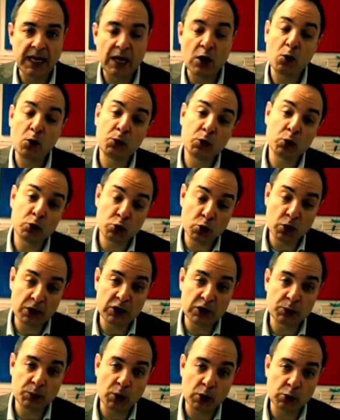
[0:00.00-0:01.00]
I hope you
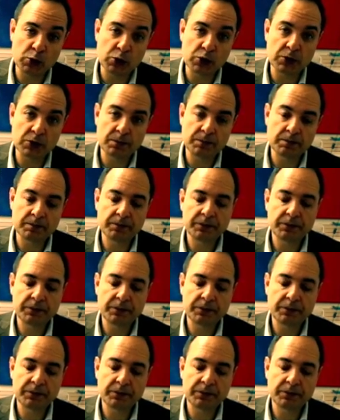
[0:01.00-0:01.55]
enjoy this post.